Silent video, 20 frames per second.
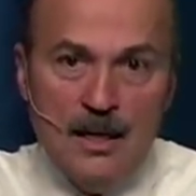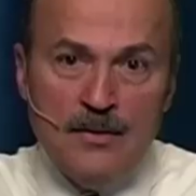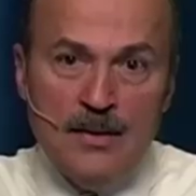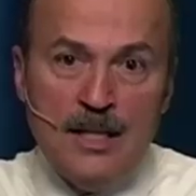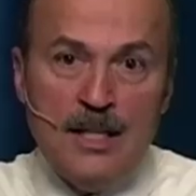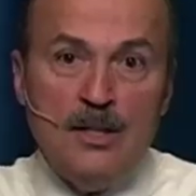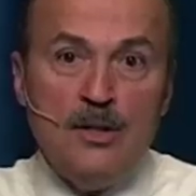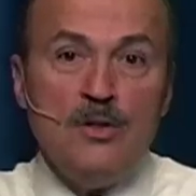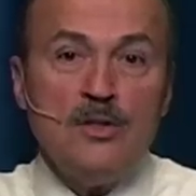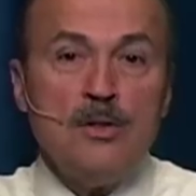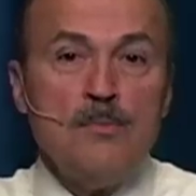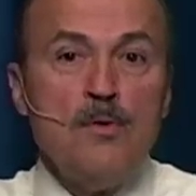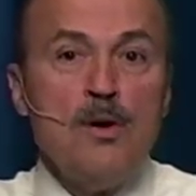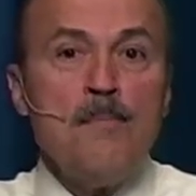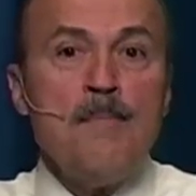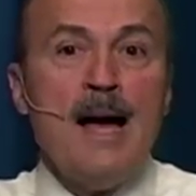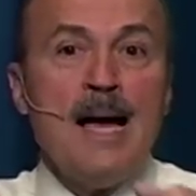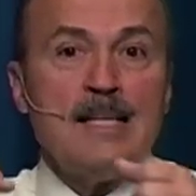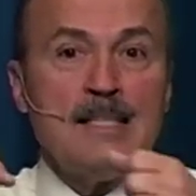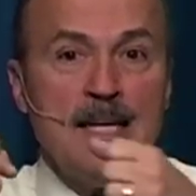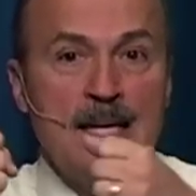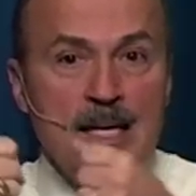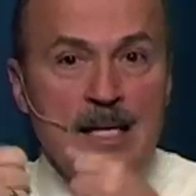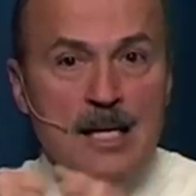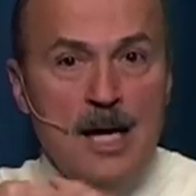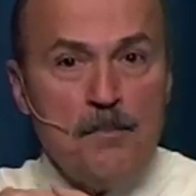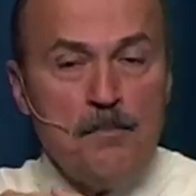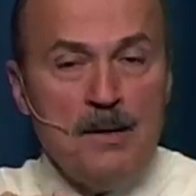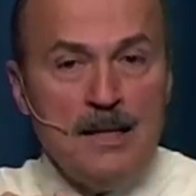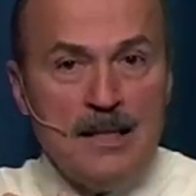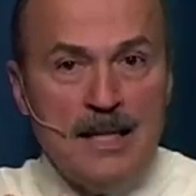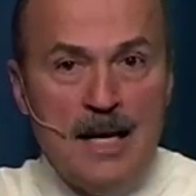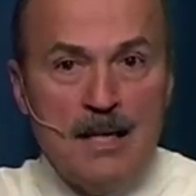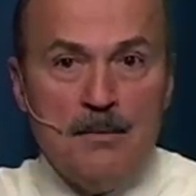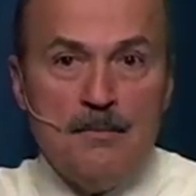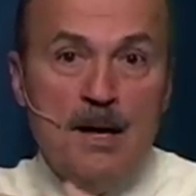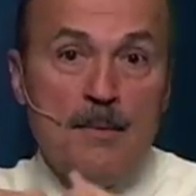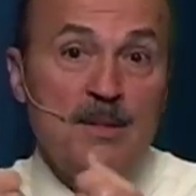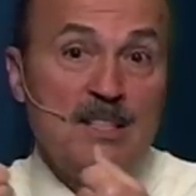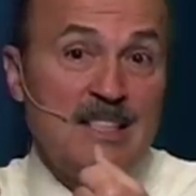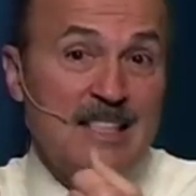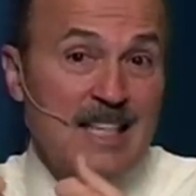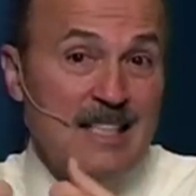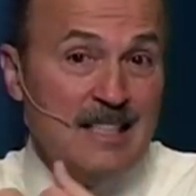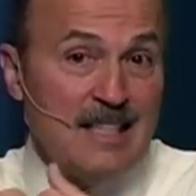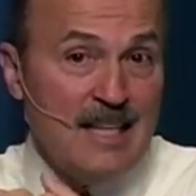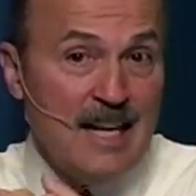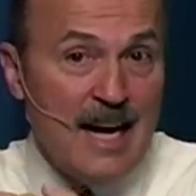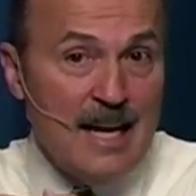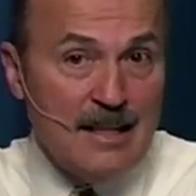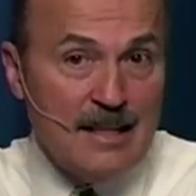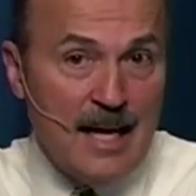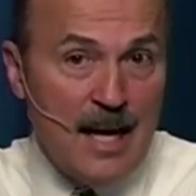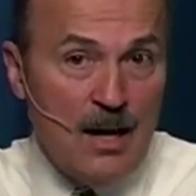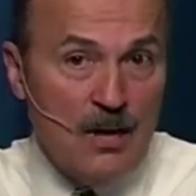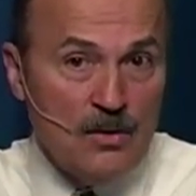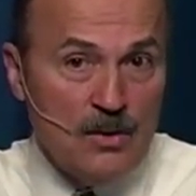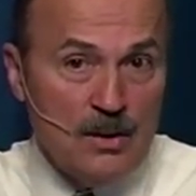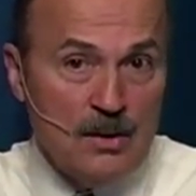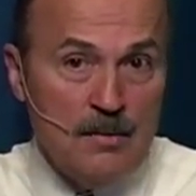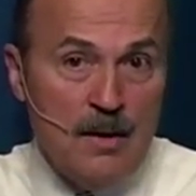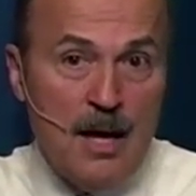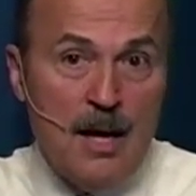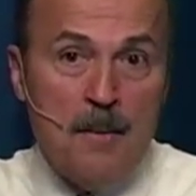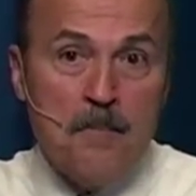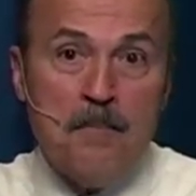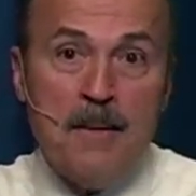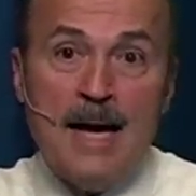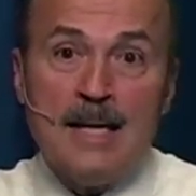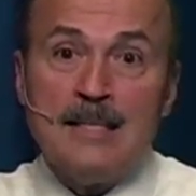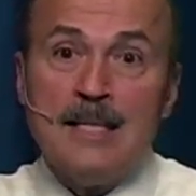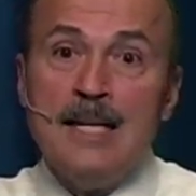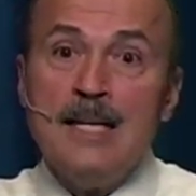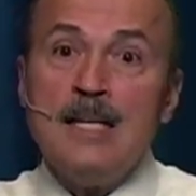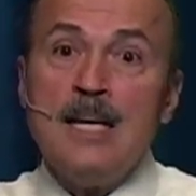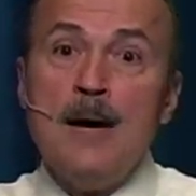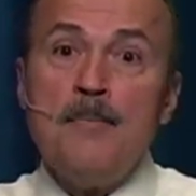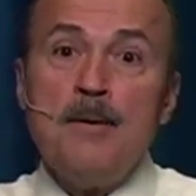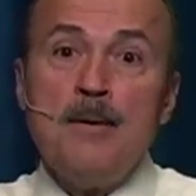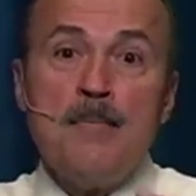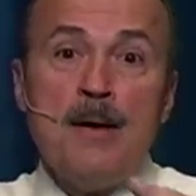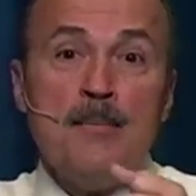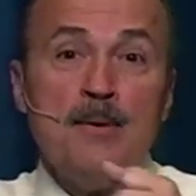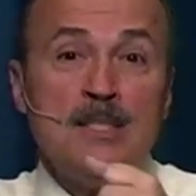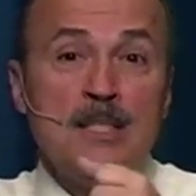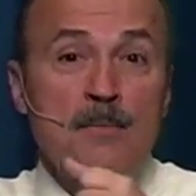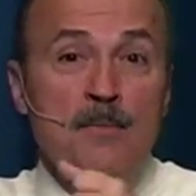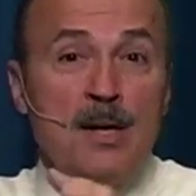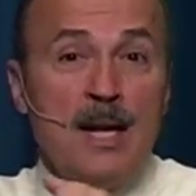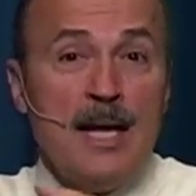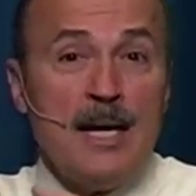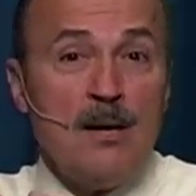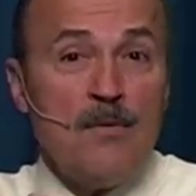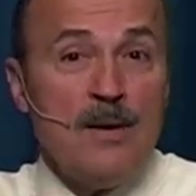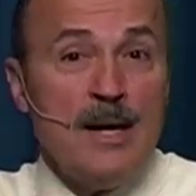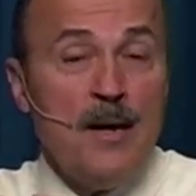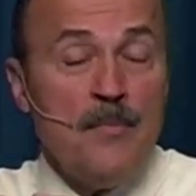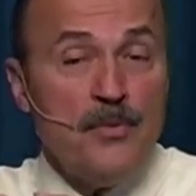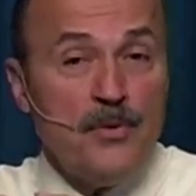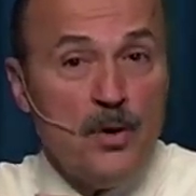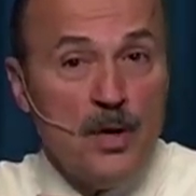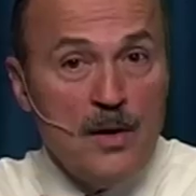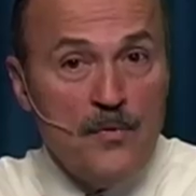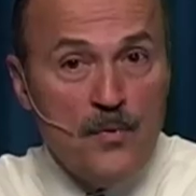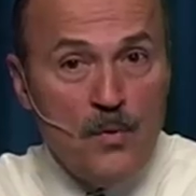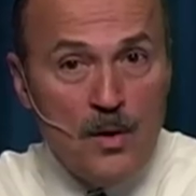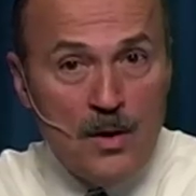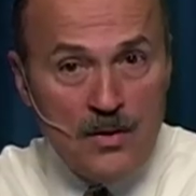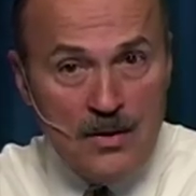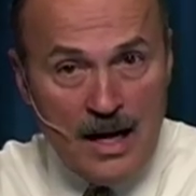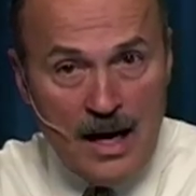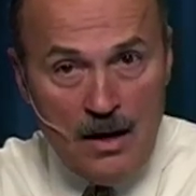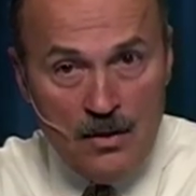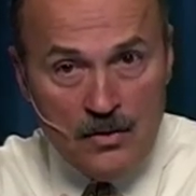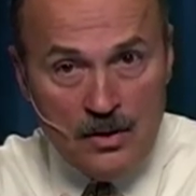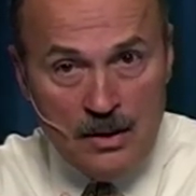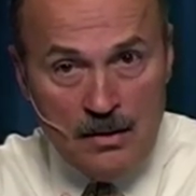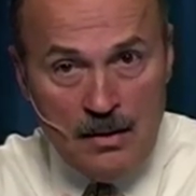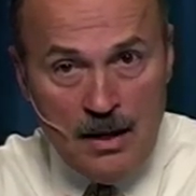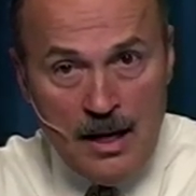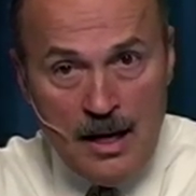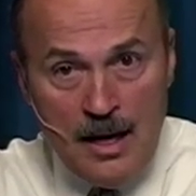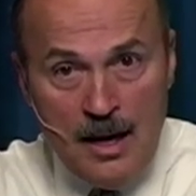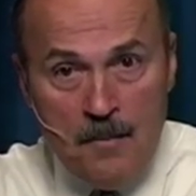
Then they do some more magnetic coupling down to maybe 69,000. Magnetic coupling maybe somewhere like around 34,000.